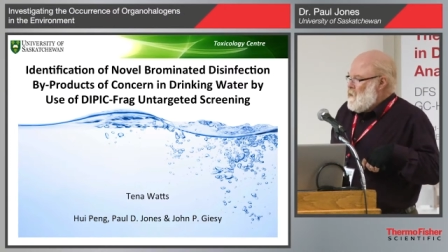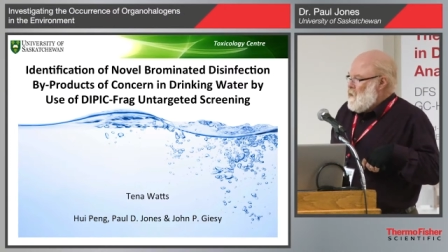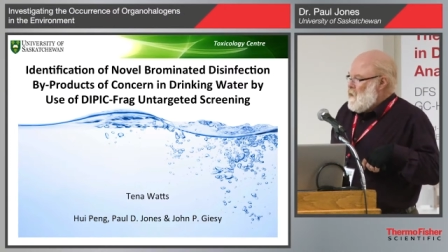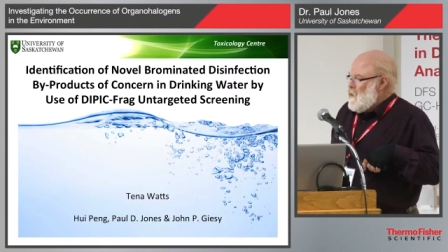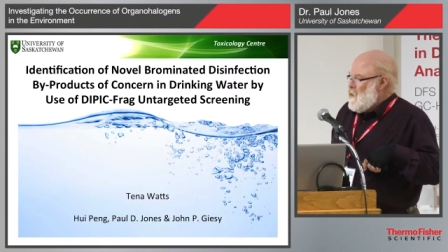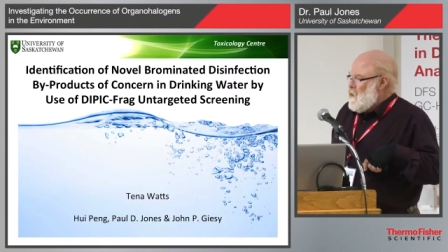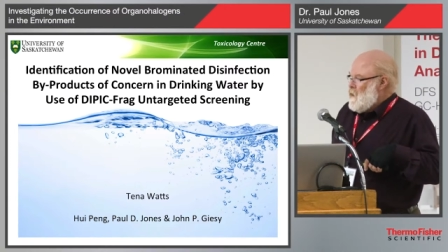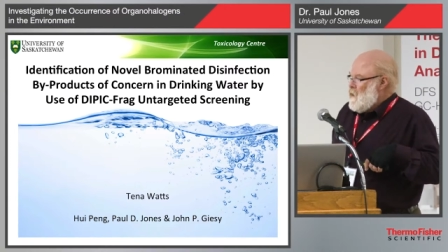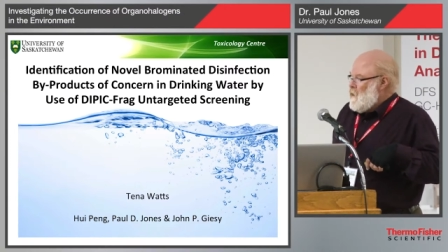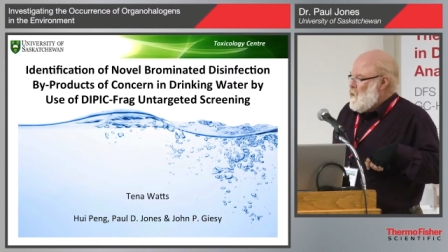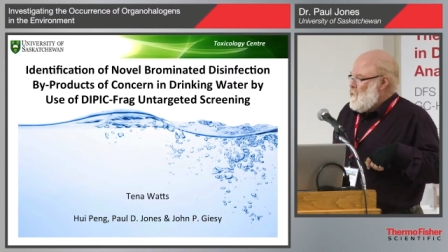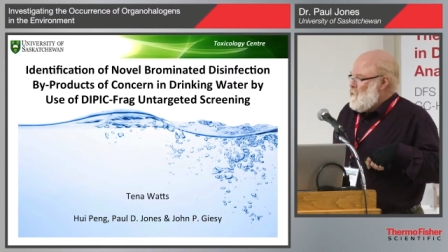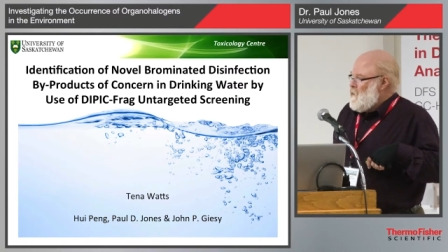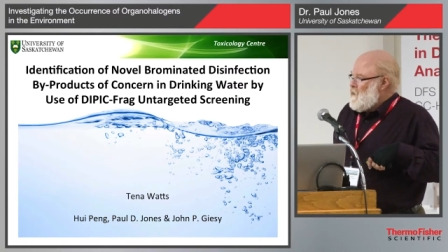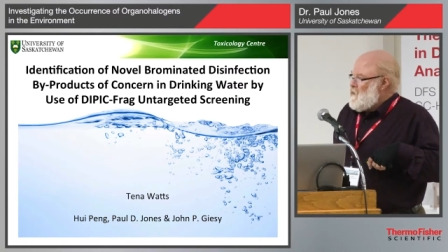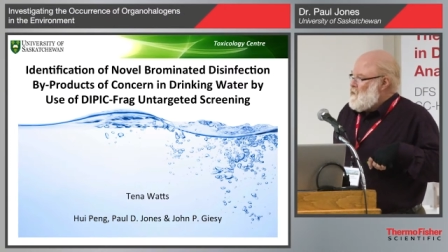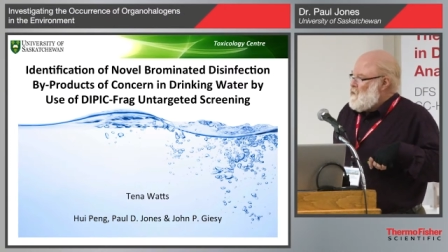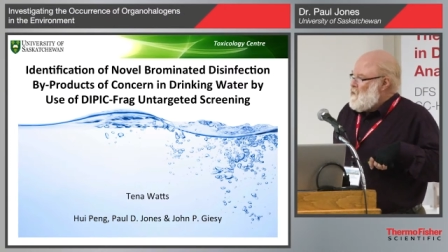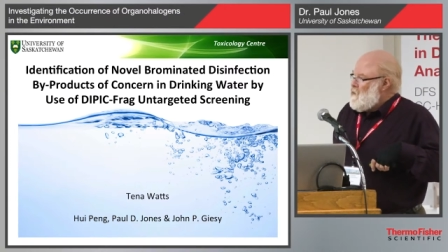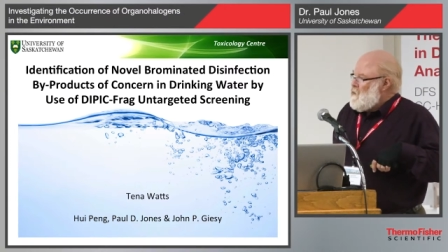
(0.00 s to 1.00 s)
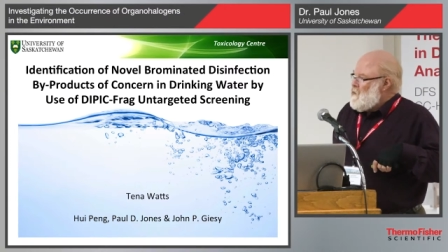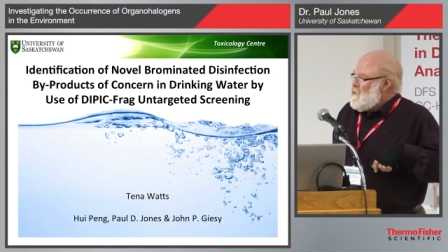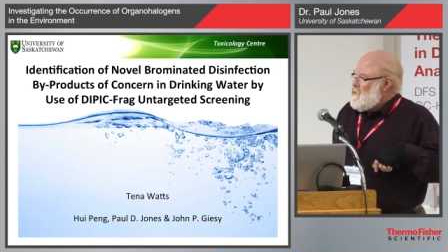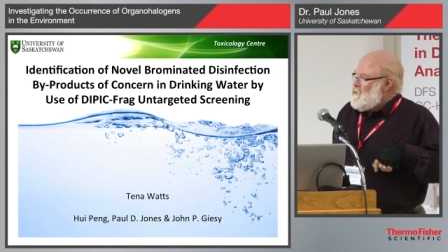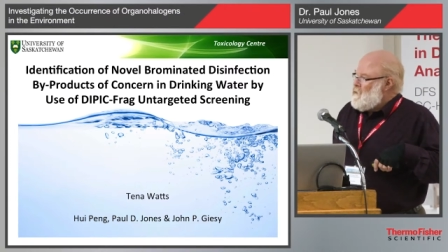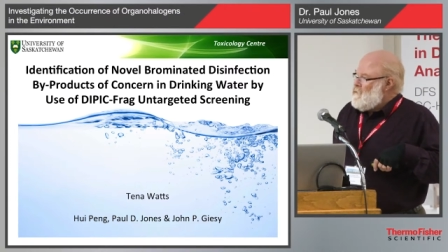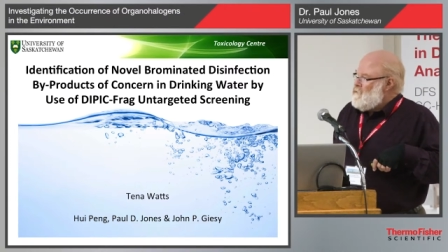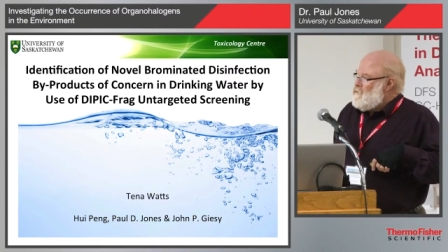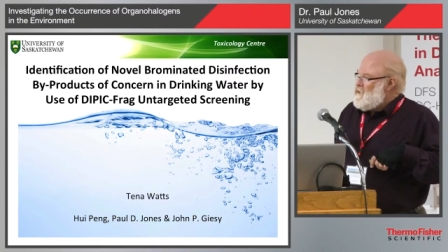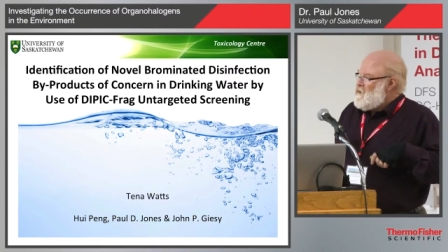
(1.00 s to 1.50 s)
Um,
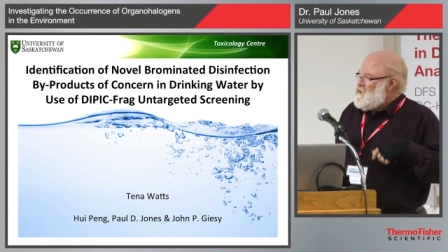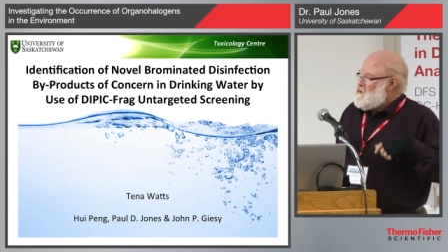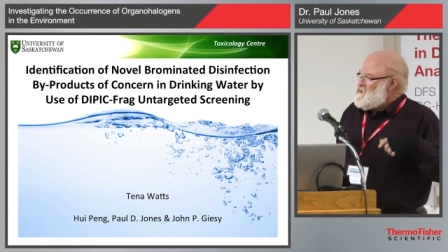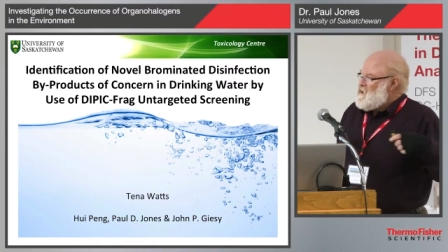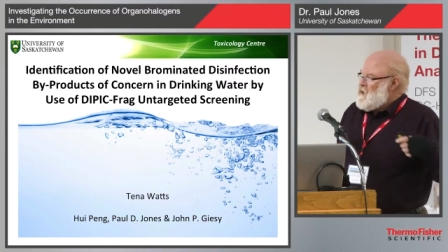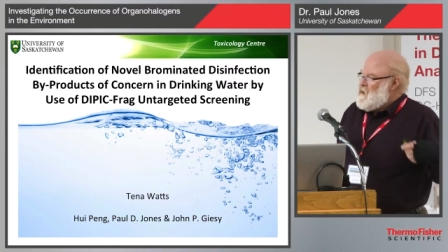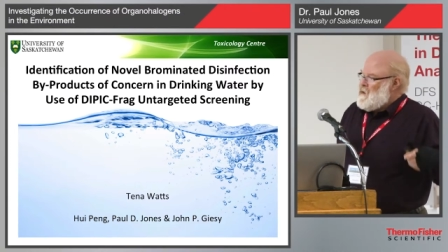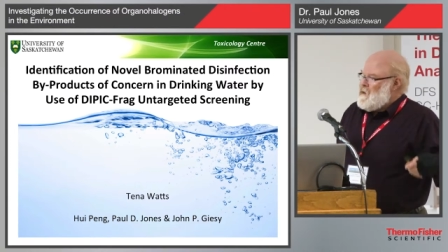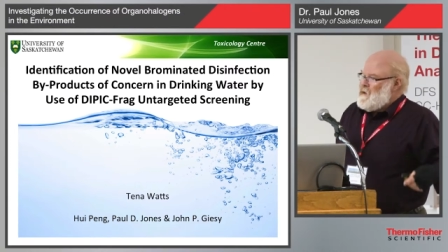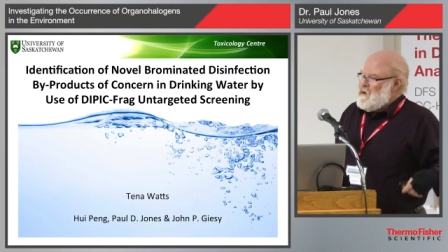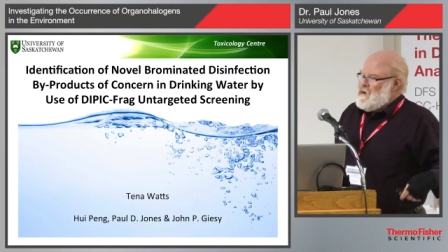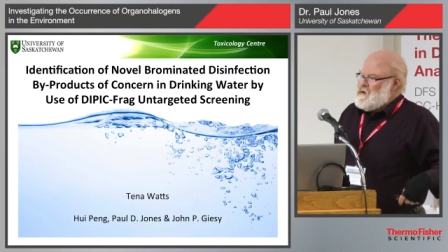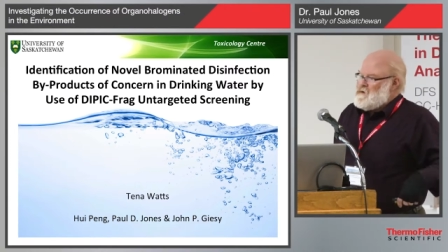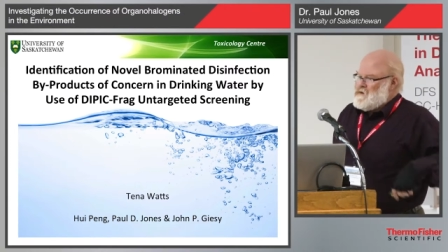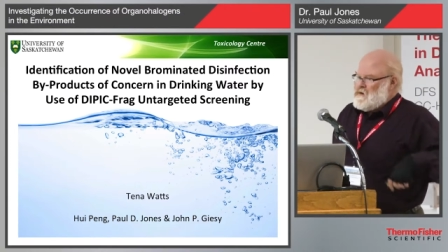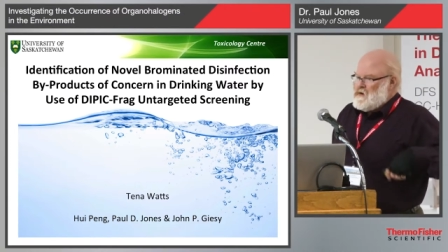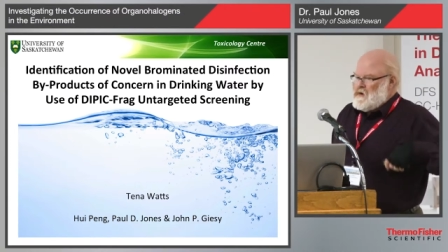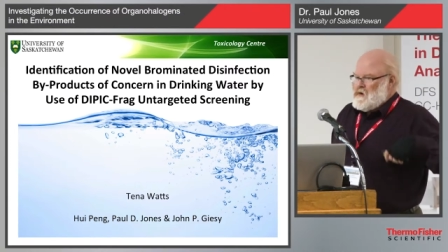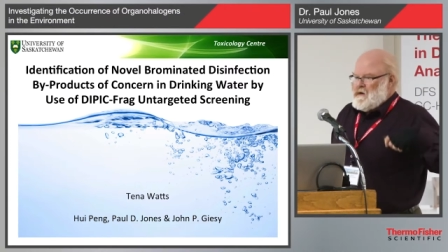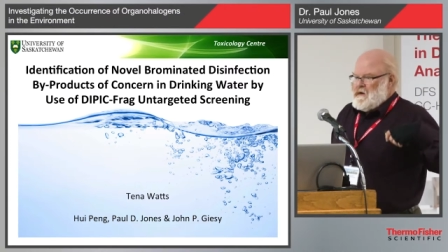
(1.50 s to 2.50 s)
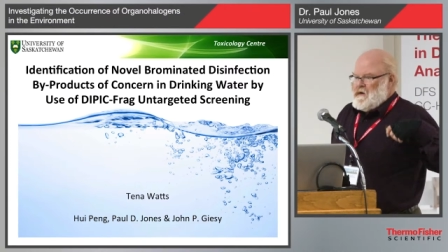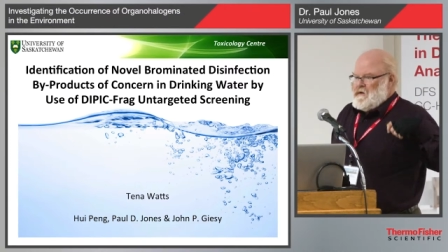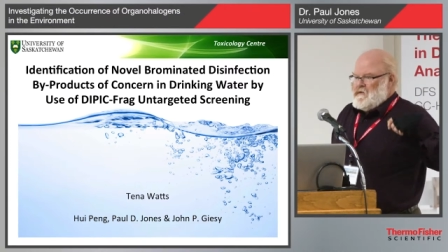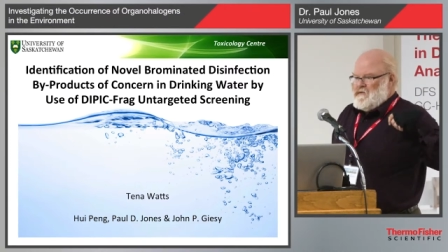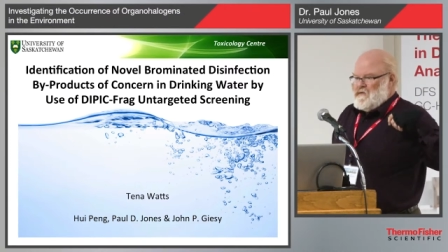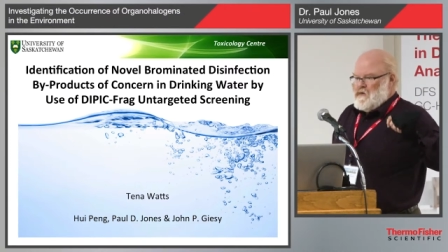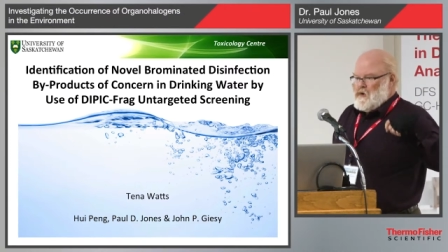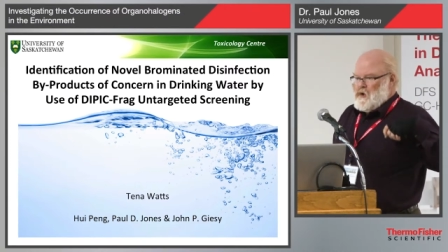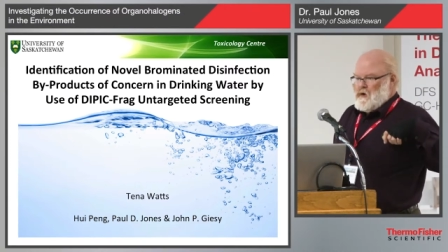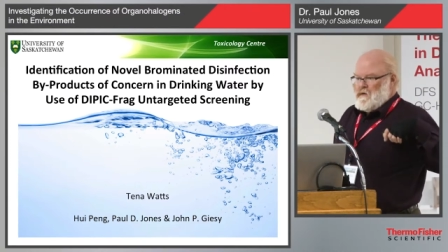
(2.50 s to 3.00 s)
again, really started as looking
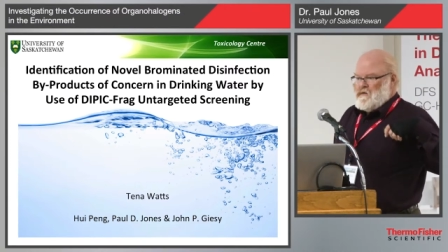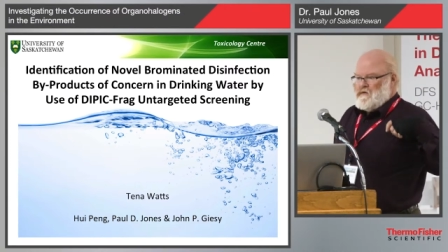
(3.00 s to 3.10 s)
for,